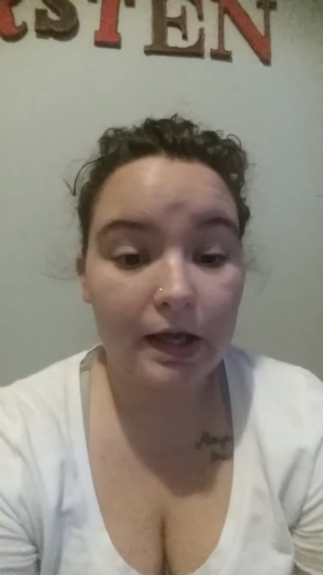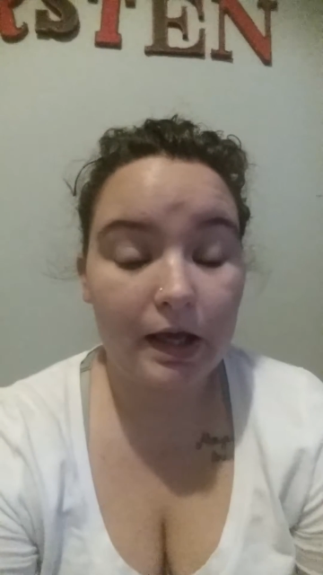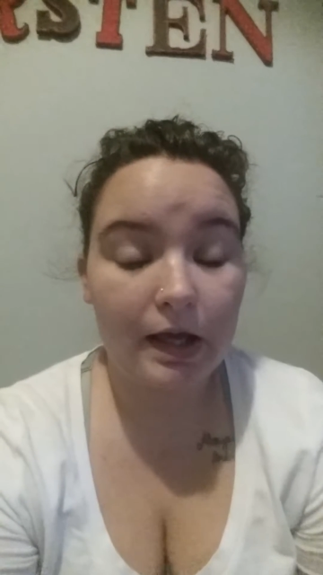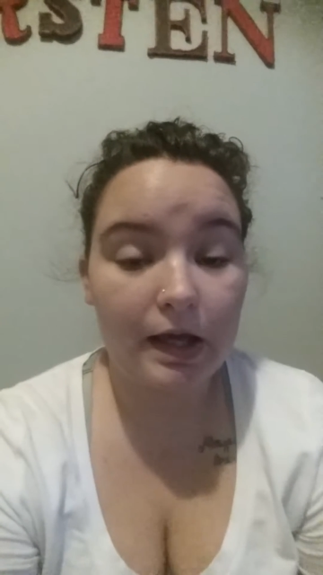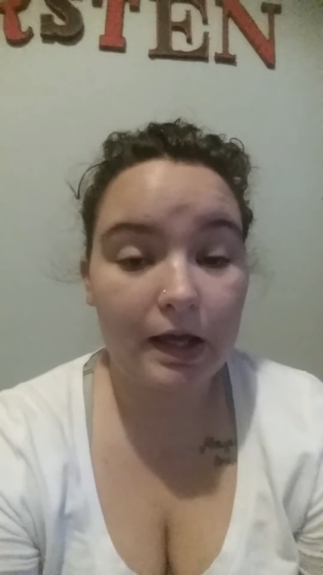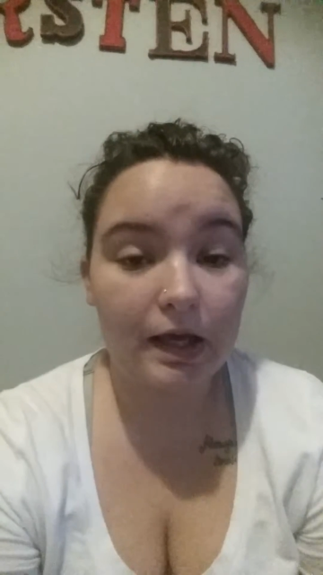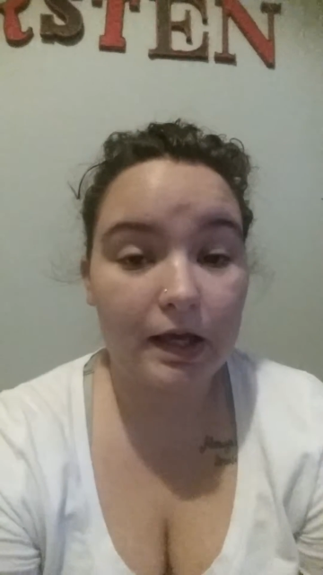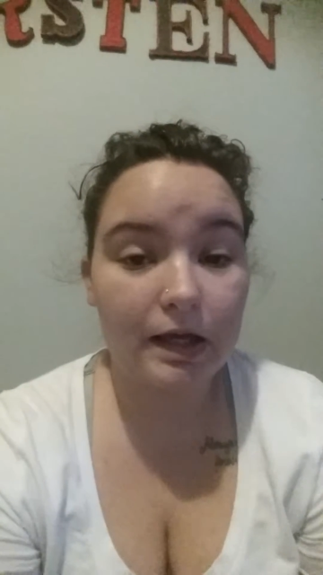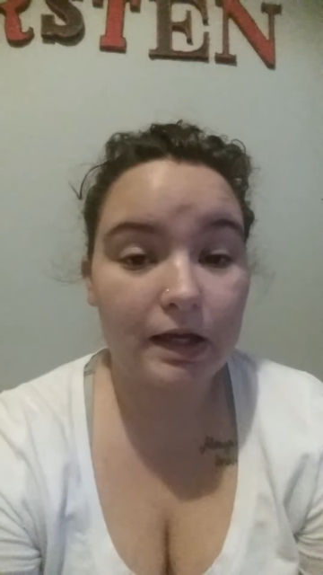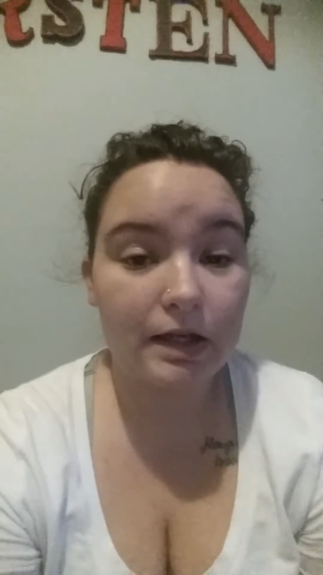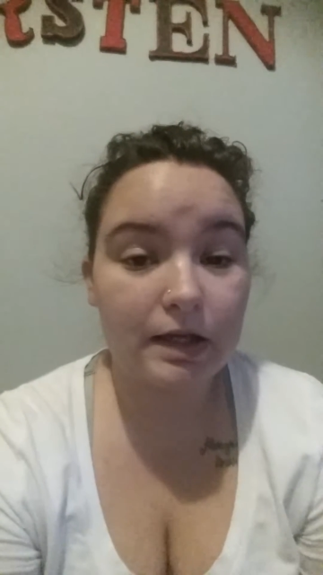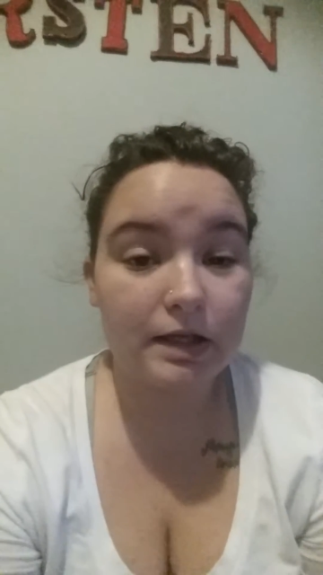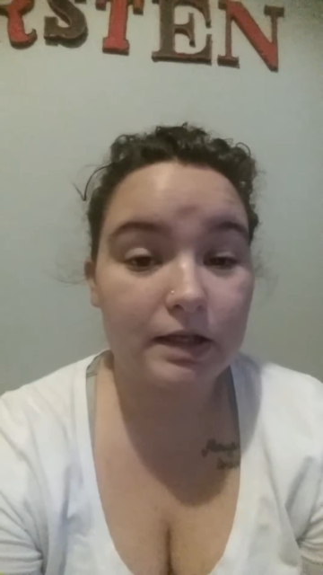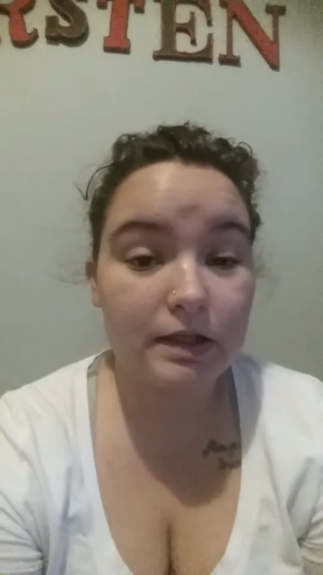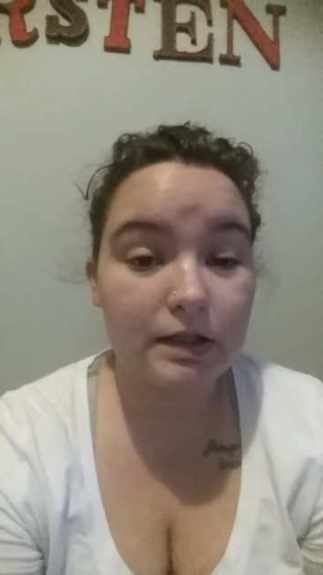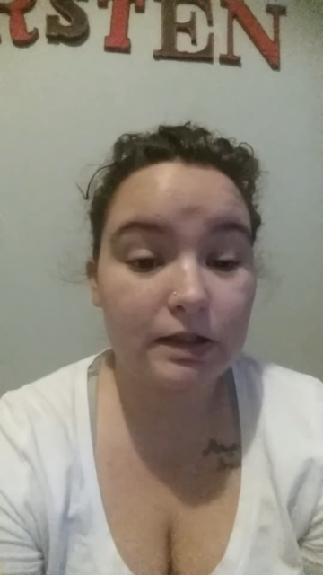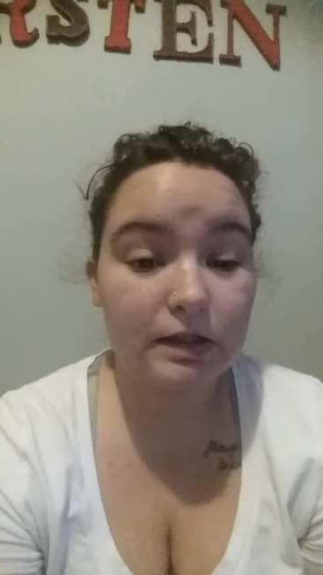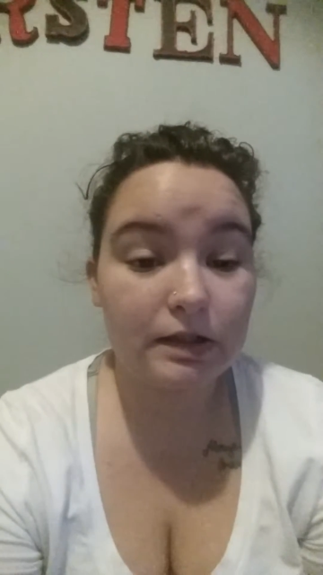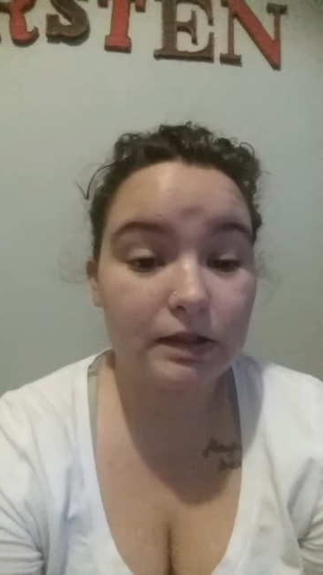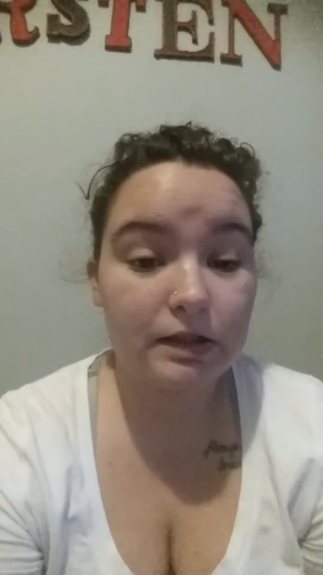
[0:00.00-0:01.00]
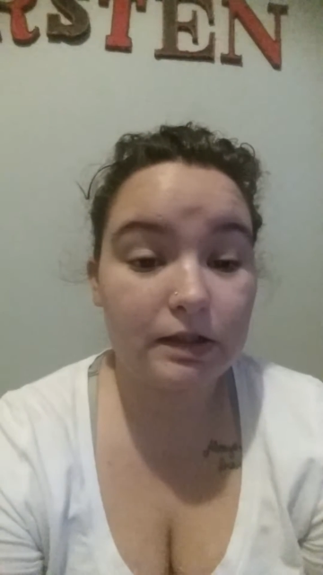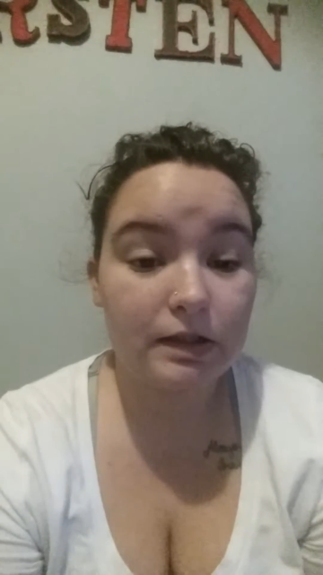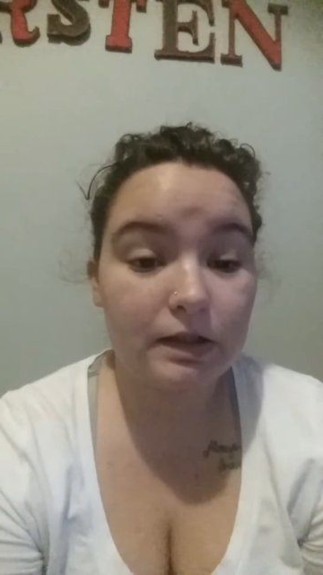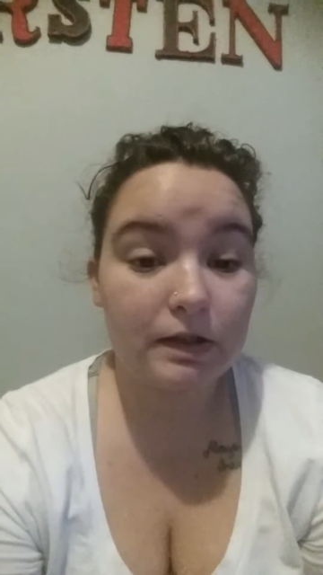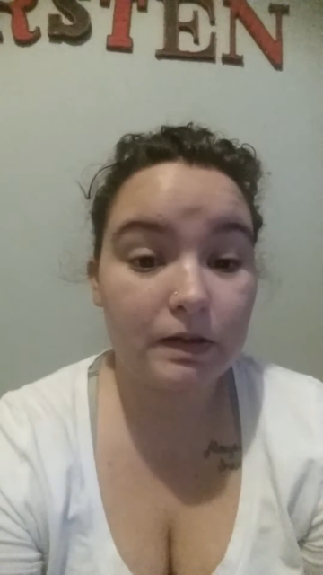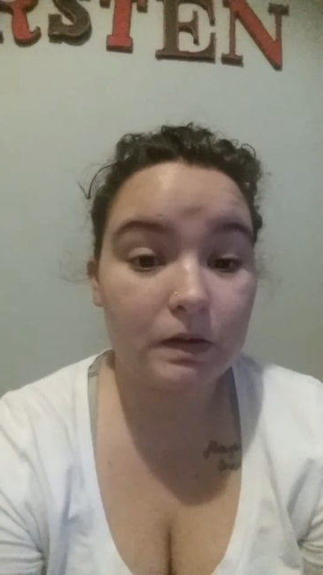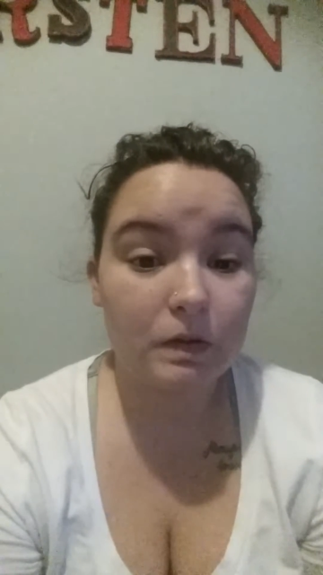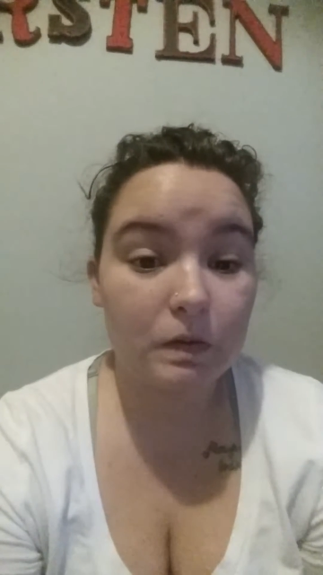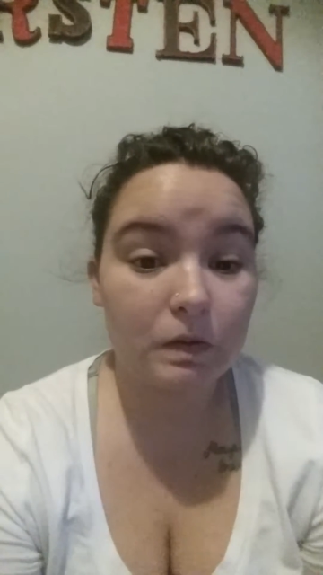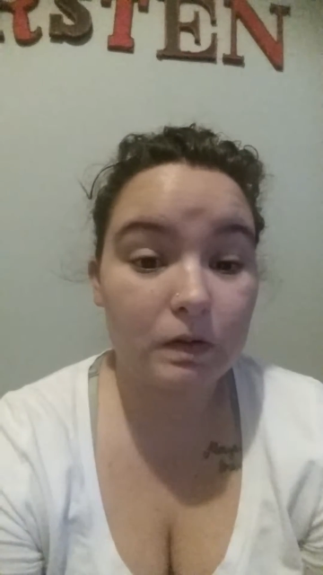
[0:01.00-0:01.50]
and
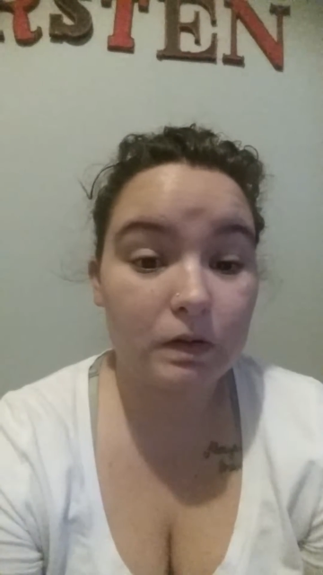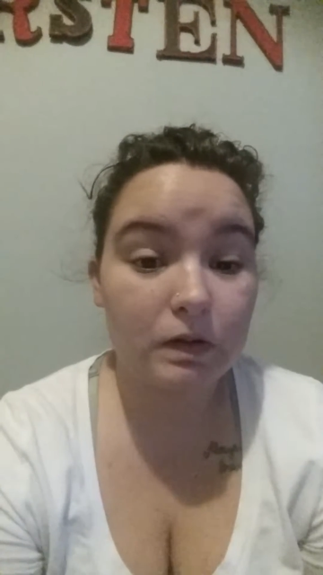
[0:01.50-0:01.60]
it